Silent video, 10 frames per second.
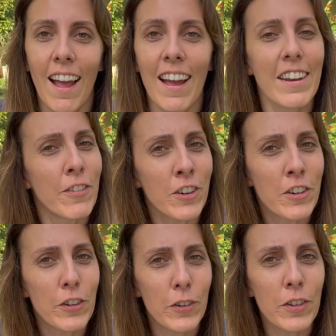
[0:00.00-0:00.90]
And if you're
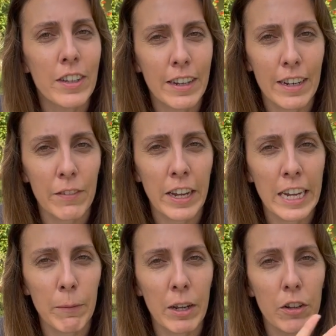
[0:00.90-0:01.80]
new to the native
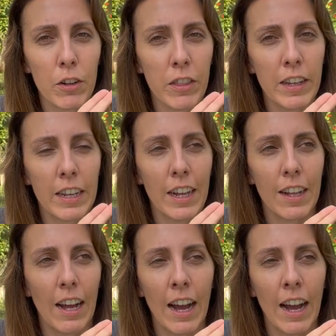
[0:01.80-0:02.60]
game and you're thinking,